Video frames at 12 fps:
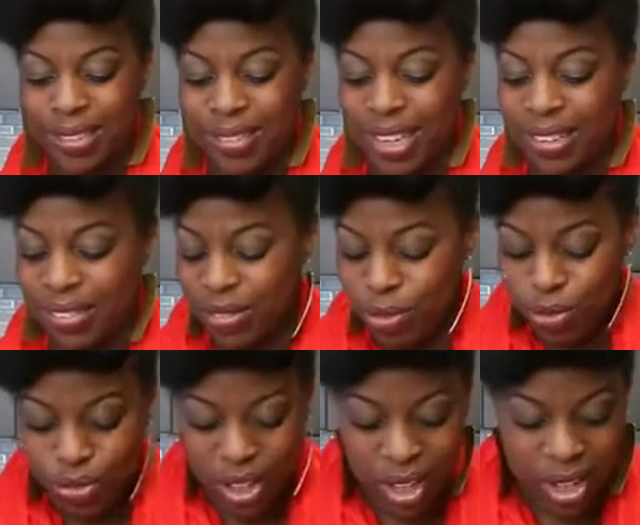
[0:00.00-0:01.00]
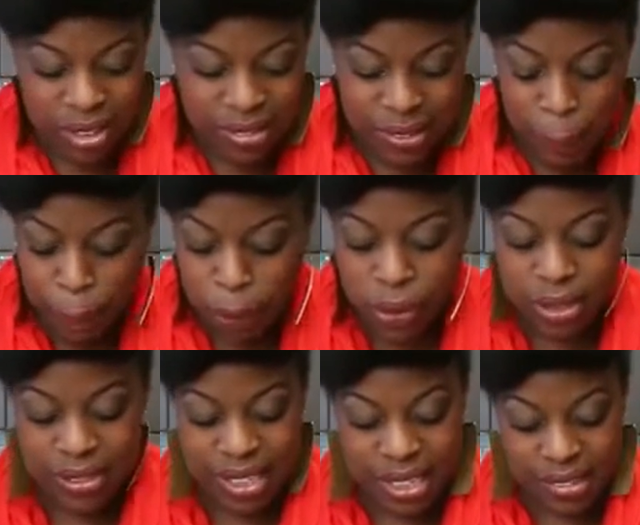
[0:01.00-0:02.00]
It's simple,
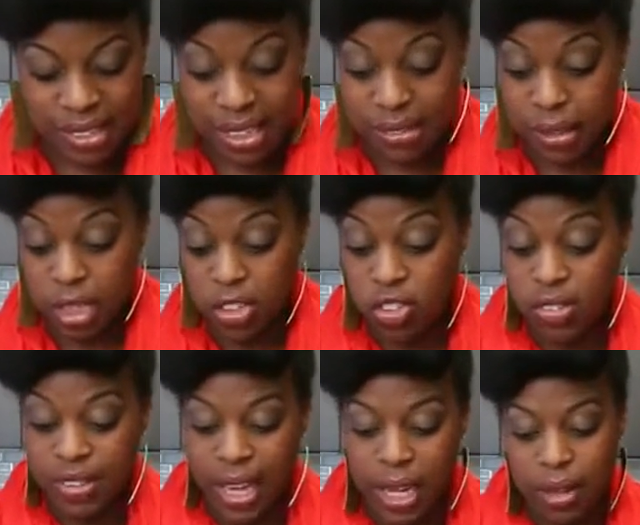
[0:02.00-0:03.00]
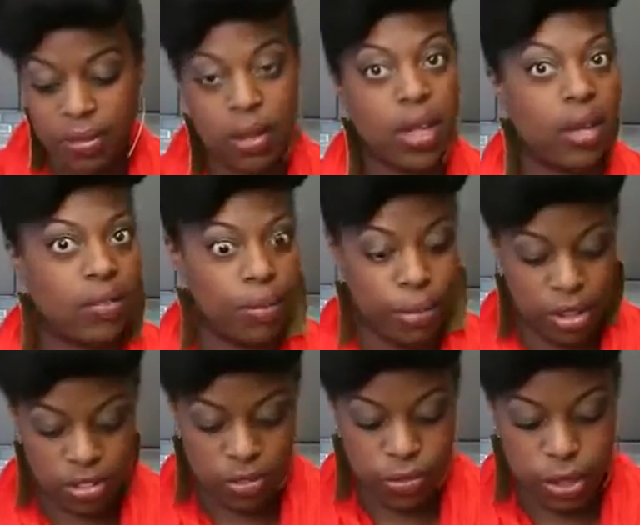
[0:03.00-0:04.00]
it's easy, it's delicious, and it's a nice
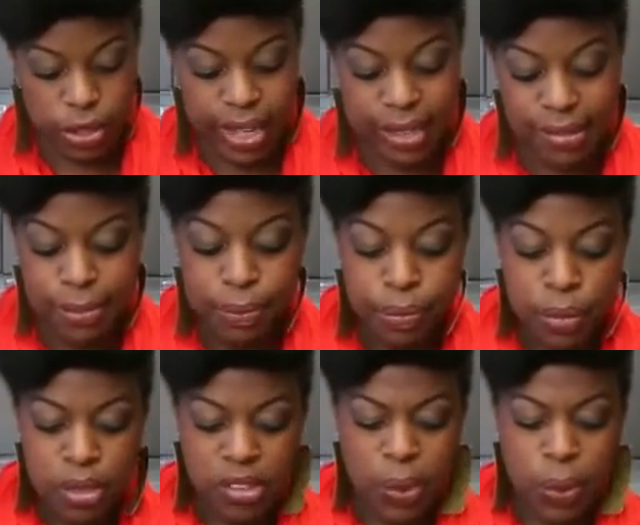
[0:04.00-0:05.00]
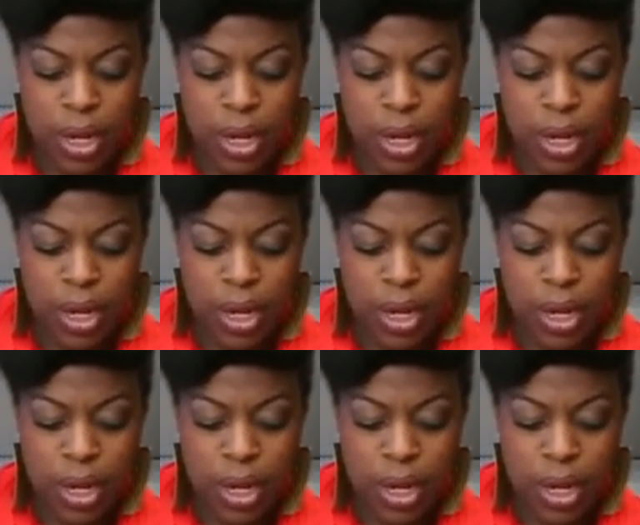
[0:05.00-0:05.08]
impression for your guests. So you